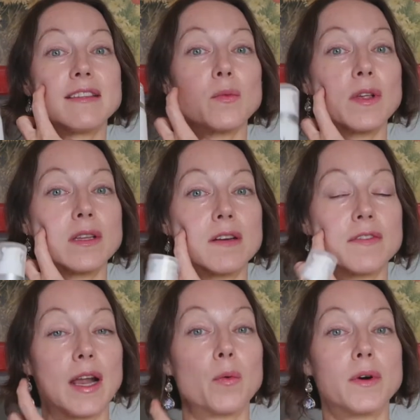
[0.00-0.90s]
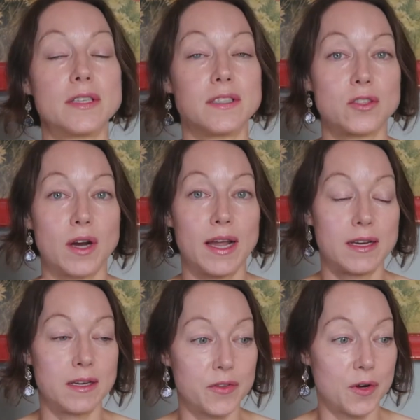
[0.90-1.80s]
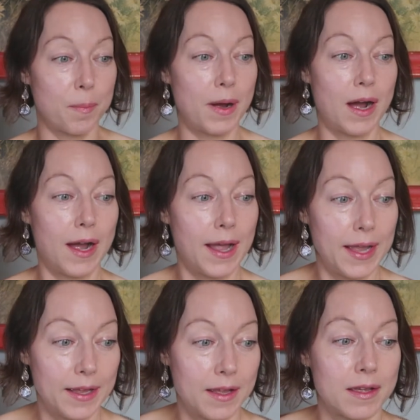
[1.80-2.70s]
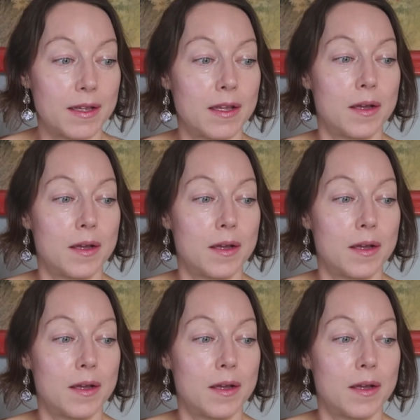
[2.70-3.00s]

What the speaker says: it well enough that I wanted to try another Pie